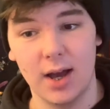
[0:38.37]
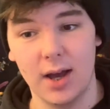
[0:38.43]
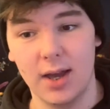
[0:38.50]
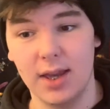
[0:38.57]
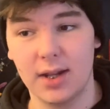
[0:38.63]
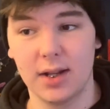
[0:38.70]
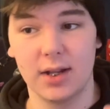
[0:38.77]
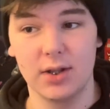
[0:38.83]

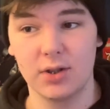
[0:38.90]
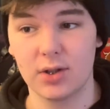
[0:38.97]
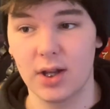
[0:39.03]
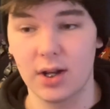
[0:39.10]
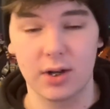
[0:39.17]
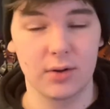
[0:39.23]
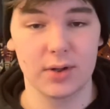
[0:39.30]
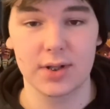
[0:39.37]
in
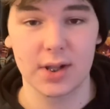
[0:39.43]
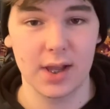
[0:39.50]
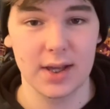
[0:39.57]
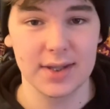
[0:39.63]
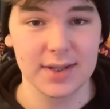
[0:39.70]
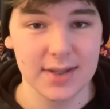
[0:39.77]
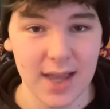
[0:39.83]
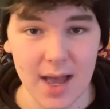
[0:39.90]
a crystallized
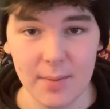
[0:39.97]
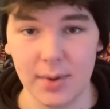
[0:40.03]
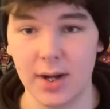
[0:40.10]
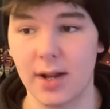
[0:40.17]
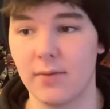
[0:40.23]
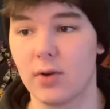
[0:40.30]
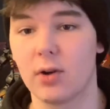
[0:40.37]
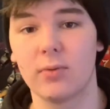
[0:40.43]
set, but I
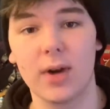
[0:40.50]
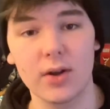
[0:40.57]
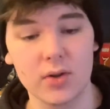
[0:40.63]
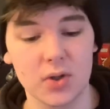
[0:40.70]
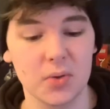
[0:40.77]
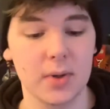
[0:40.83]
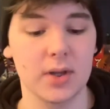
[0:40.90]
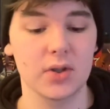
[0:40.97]
never got round
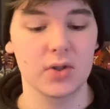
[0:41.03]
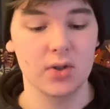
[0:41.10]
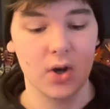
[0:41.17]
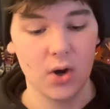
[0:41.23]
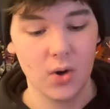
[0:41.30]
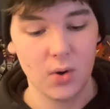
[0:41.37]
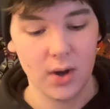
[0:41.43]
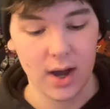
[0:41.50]
to it,
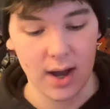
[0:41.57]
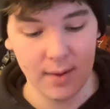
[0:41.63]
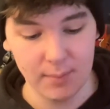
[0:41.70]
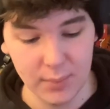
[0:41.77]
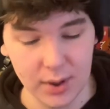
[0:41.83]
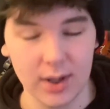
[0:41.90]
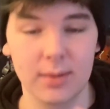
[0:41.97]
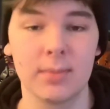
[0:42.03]
so I'm
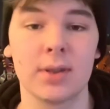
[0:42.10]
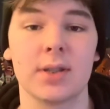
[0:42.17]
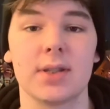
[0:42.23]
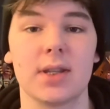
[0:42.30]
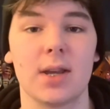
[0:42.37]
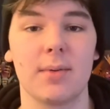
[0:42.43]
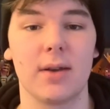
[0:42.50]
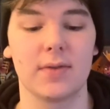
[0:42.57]
putting him in the
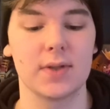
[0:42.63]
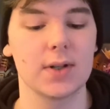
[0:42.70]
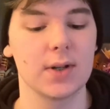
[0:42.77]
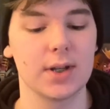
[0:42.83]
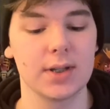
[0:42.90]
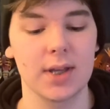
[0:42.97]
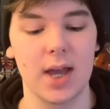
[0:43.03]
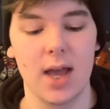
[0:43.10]
CMF
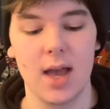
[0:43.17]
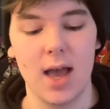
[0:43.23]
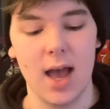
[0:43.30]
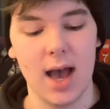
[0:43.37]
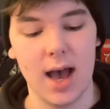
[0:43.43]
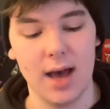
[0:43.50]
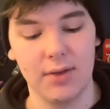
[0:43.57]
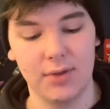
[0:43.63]
series,
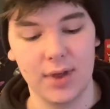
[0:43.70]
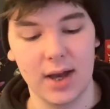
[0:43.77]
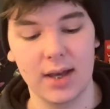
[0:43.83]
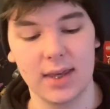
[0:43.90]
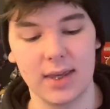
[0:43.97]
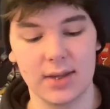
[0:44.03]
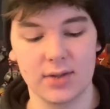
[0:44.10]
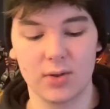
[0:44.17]
and that is